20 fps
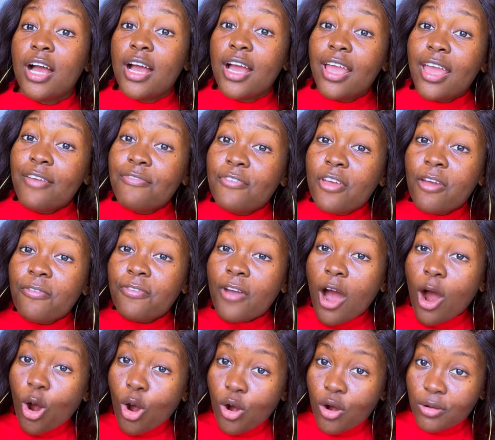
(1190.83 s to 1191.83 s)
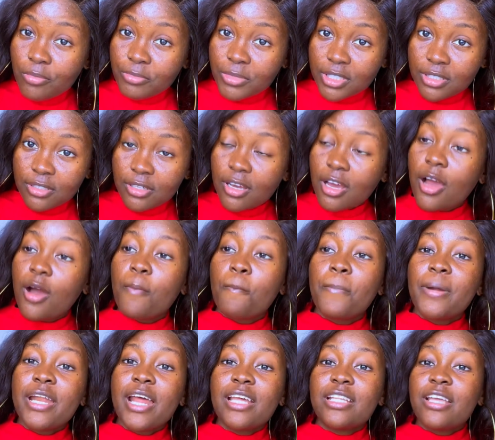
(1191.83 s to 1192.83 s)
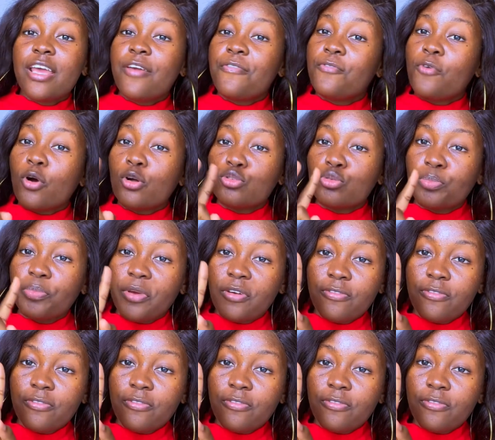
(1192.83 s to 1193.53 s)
if you are coming, but then if you want to pay